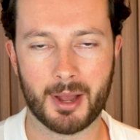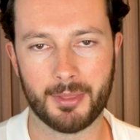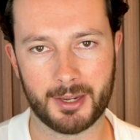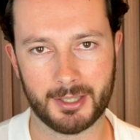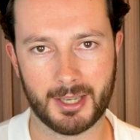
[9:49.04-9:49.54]
about
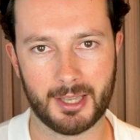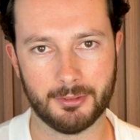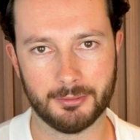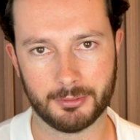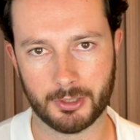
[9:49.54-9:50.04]
that again,
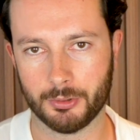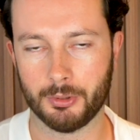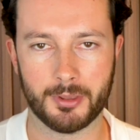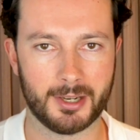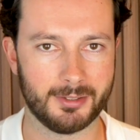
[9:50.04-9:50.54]
because
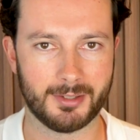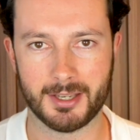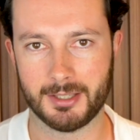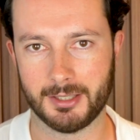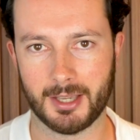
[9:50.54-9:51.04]
all of that is
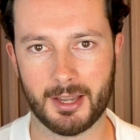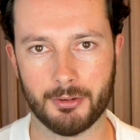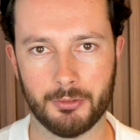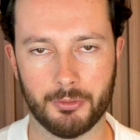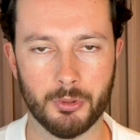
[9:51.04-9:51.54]
taken
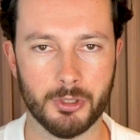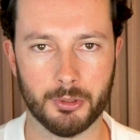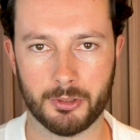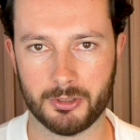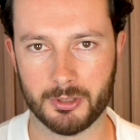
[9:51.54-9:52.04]
care of. All you
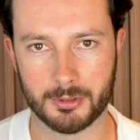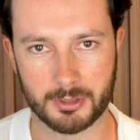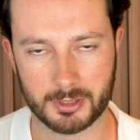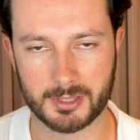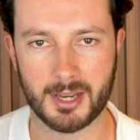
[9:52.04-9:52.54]
got to do is
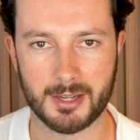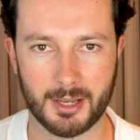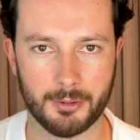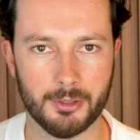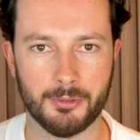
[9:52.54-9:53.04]
just send
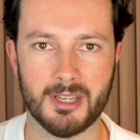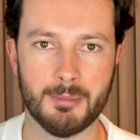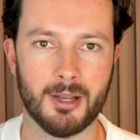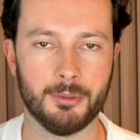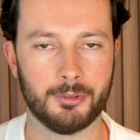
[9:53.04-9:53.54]
out those
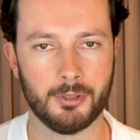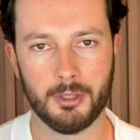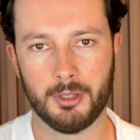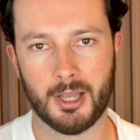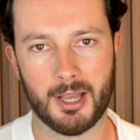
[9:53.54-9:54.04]
emails
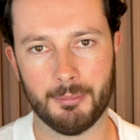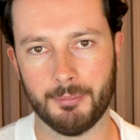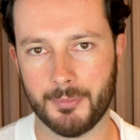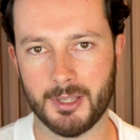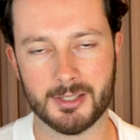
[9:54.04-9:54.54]

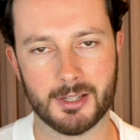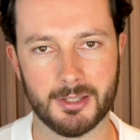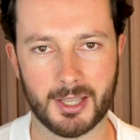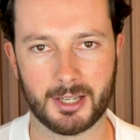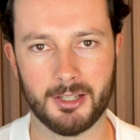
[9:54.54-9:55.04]

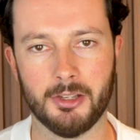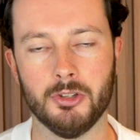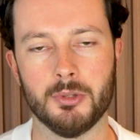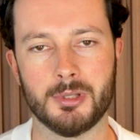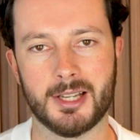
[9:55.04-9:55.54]
inside that kind of
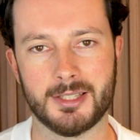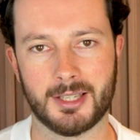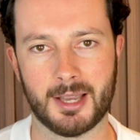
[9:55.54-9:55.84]
newsletter